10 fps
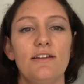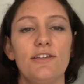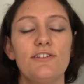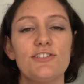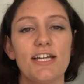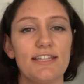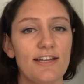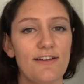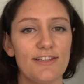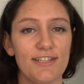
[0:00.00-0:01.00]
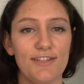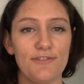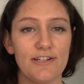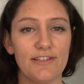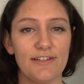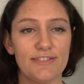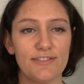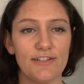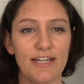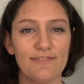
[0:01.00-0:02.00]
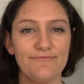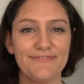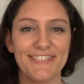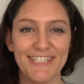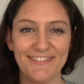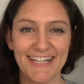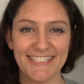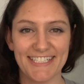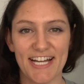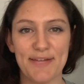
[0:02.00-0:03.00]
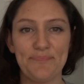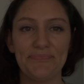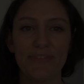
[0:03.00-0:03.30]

You can check that out at the URL on screen. See you next time.